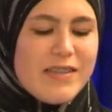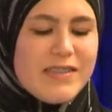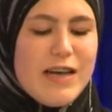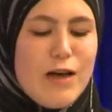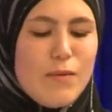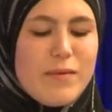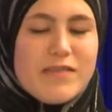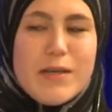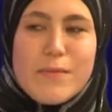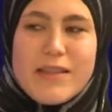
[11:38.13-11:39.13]
to help if
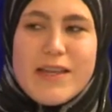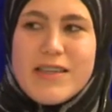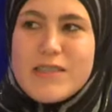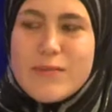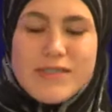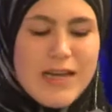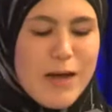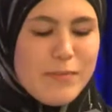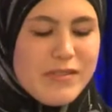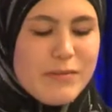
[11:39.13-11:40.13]
something like this were to
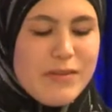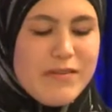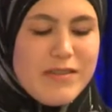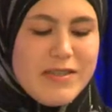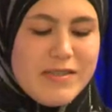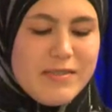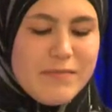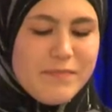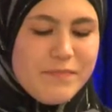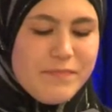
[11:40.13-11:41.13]
happen to one of us.
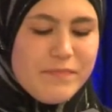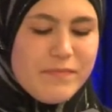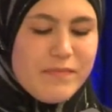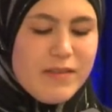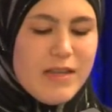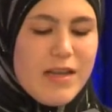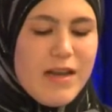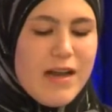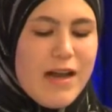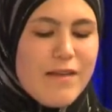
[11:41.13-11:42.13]

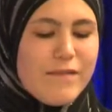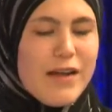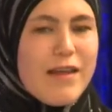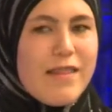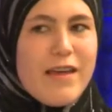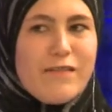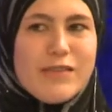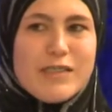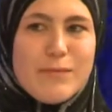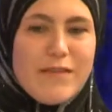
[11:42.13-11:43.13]
I am very
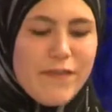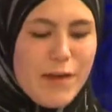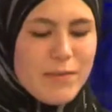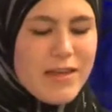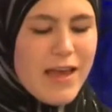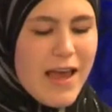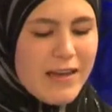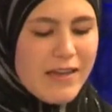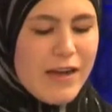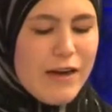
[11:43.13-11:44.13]
thankful to my family
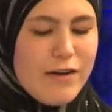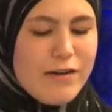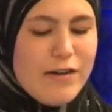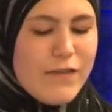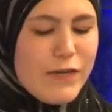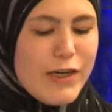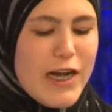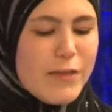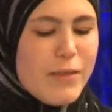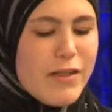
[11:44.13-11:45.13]
and CAIR for
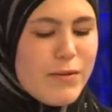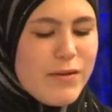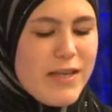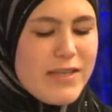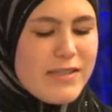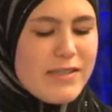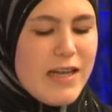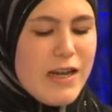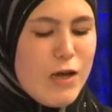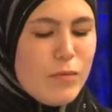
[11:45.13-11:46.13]
guiding me through this
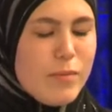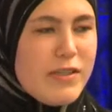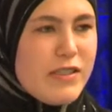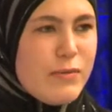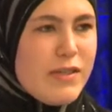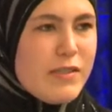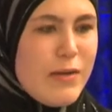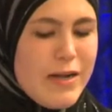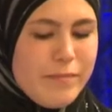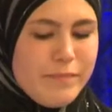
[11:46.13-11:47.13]
and helping me do what is
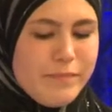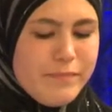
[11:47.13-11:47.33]
right.